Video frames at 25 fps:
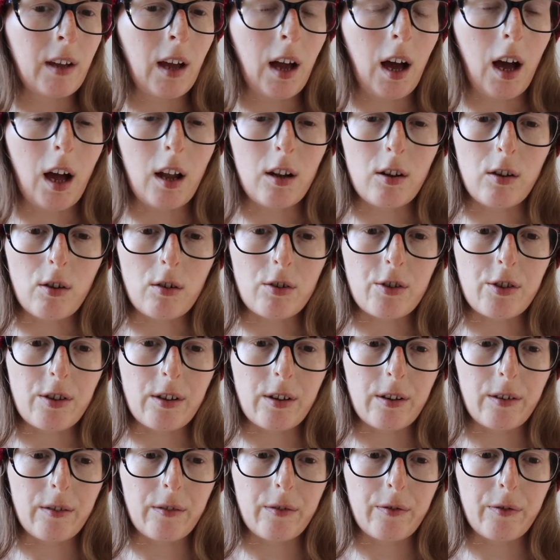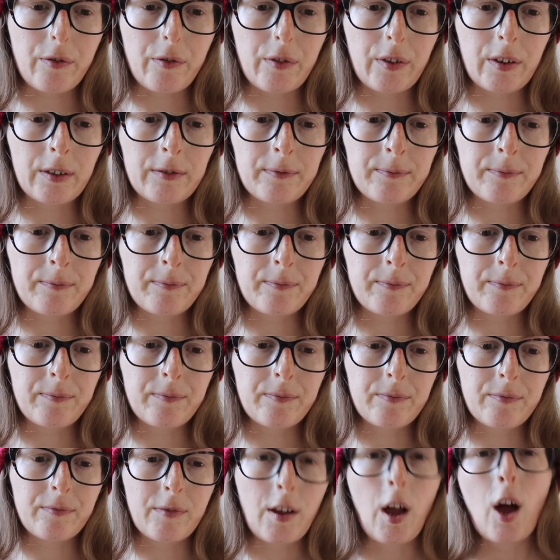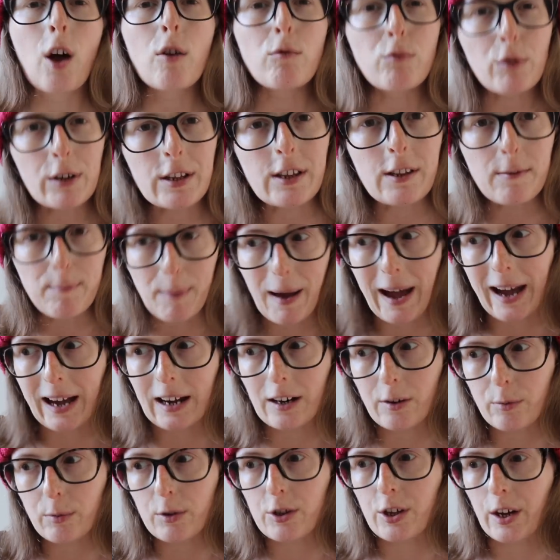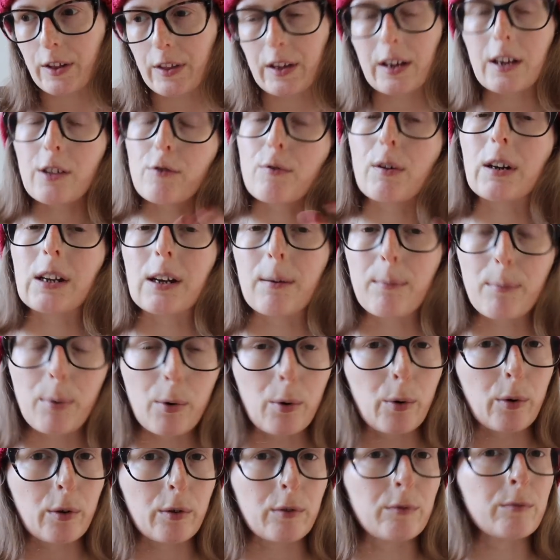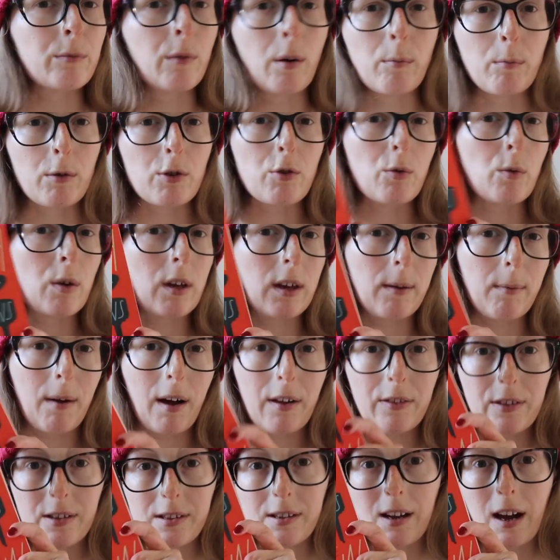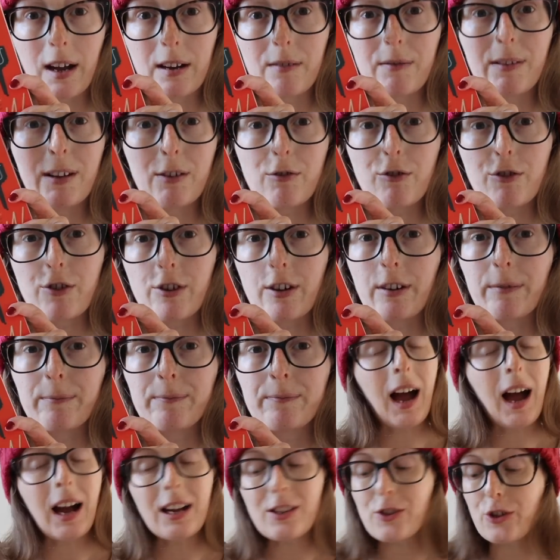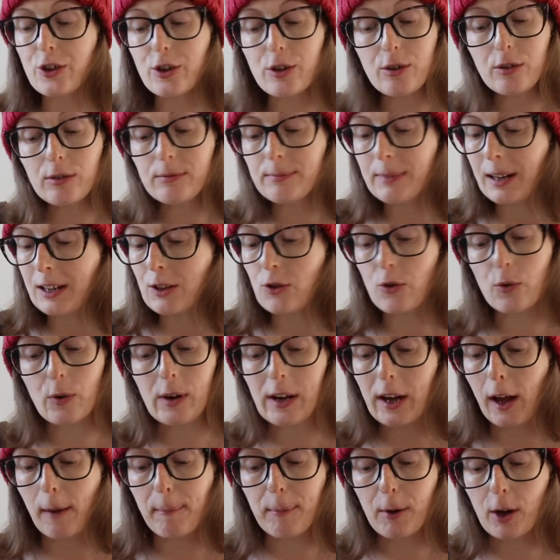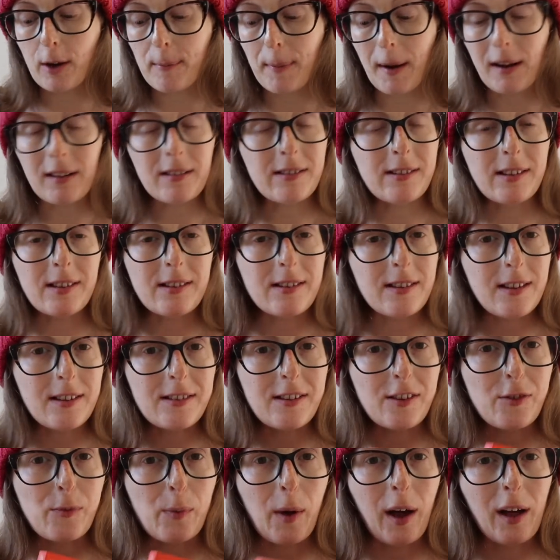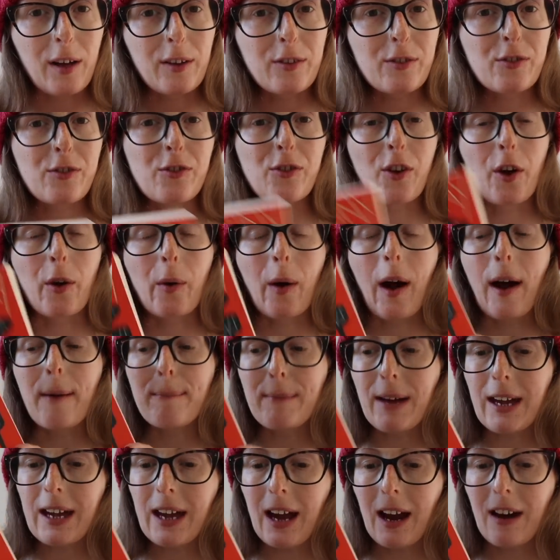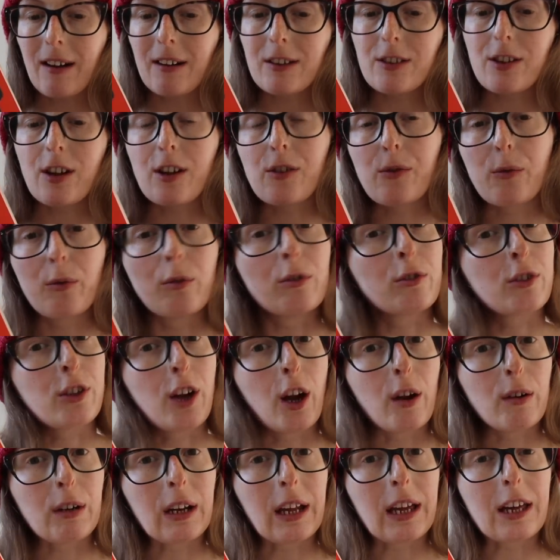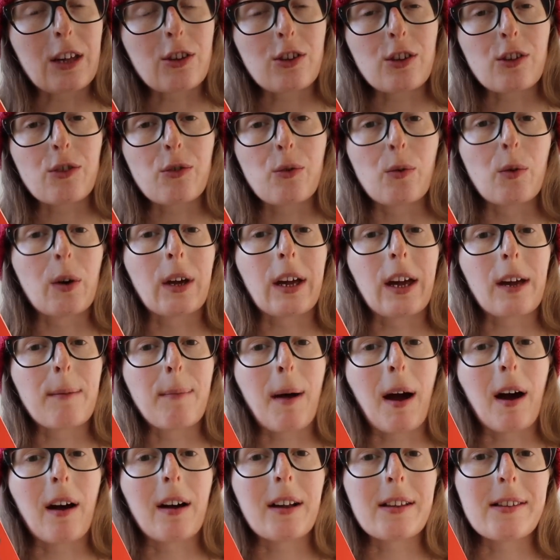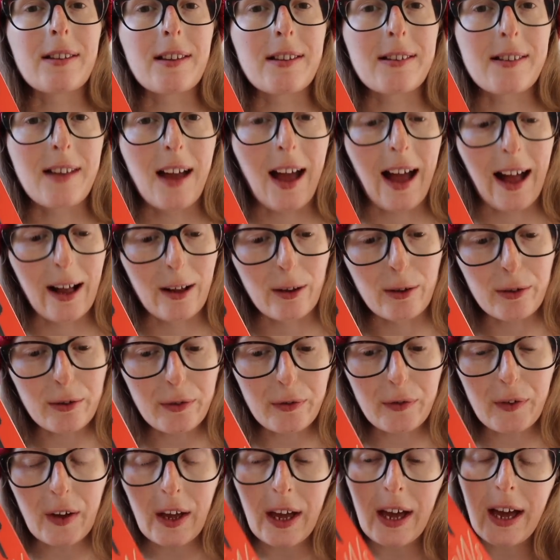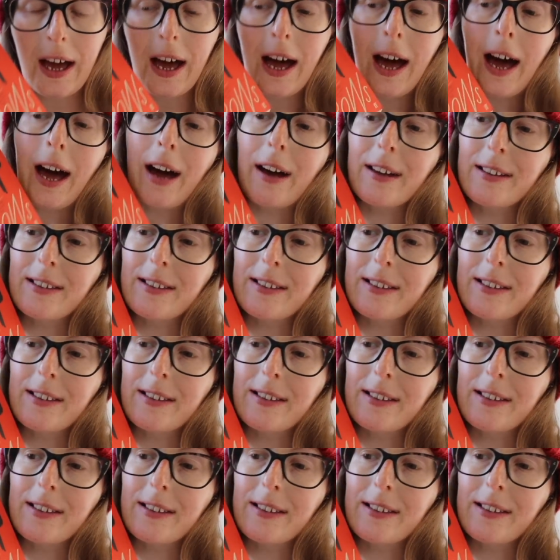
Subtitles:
a lot of respect, which I think is really important when we're talking about this kind of literature. I do enjoy a book about sisters as well. So our main character is called Yoli. She's talking about her sister Elf. Her